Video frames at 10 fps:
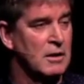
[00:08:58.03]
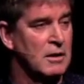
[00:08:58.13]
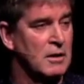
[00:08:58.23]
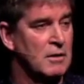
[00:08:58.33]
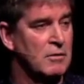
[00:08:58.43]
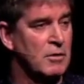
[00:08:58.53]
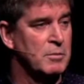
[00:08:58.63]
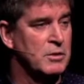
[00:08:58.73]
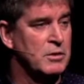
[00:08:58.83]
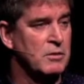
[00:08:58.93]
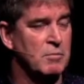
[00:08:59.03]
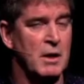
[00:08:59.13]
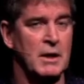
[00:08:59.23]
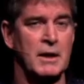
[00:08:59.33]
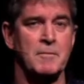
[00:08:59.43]
for the pursuit of money,
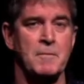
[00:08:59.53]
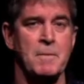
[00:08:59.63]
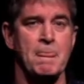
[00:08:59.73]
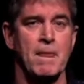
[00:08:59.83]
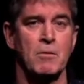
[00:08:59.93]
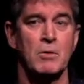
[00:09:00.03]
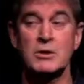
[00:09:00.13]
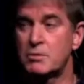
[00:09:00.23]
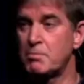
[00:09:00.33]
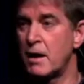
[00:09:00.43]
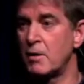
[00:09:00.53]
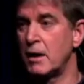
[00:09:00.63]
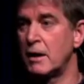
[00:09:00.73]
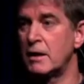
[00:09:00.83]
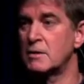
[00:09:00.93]
which, by the way, is a
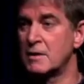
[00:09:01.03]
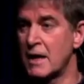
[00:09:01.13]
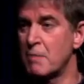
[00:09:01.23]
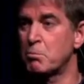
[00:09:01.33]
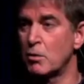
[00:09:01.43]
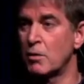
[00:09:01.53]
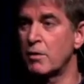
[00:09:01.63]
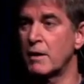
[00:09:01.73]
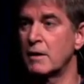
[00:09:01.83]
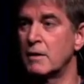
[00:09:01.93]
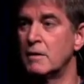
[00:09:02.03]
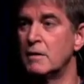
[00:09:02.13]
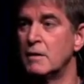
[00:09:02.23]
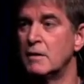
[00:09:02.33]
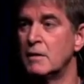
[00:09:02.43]
temporal thing.
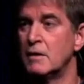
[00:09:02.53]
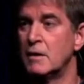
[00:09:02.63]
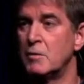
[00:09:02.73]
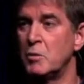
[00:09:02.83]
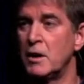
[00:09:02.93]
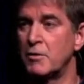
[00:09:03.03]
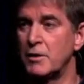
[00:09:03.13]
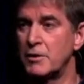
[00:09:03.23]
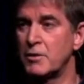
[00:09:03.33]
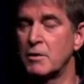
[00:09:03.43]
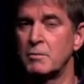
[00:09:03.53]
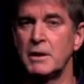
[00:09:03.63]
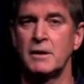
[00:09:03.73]
And we are eternal beings.